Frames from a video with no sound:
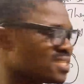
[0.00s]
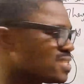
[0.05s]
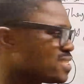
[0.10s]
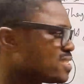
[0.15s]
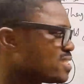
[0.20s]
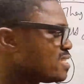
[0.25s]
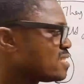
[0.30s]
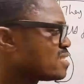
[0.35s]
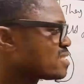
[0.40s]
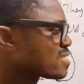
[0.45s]

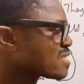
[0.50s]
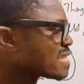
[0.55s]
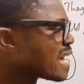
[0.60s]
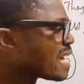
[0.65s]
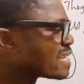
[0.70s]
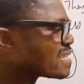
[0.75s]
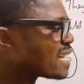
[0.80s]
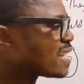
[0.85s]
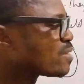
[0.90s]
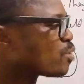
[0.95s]
the
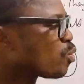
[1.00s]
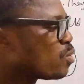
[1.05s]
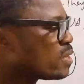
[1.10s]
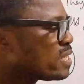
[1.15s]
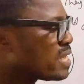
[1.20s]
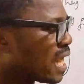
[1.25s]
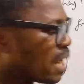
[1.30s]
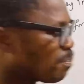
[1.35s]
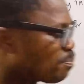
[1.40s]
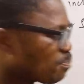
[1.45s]
standard
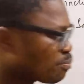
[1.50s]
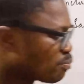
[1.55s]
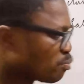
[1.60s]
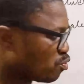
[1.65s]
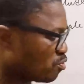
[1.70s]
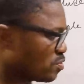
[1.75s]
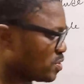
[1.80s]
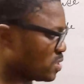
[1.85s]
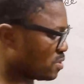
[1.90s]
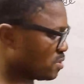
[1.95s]
only
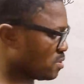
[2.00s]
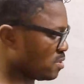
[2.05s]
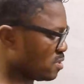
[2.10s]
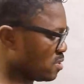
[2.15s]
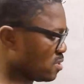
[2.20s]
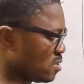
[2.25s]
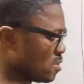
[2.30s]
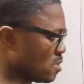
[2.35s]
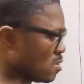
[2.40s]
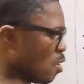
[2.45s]
approves
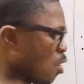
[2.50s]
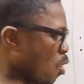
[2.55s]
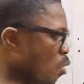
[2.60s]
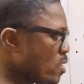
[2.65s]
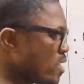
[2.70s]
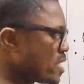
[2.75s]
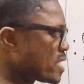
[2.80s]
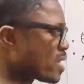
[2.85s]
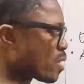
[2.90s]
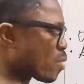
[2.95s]
or
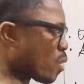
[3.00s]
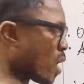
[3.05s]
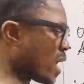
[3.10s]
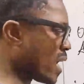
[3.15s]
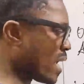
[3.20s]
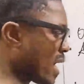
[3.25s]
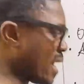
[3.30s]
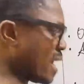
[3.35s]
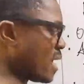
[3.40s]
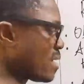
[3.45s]
only
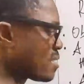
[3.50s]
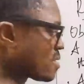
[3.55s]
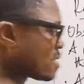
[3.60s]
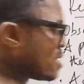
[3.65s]
requires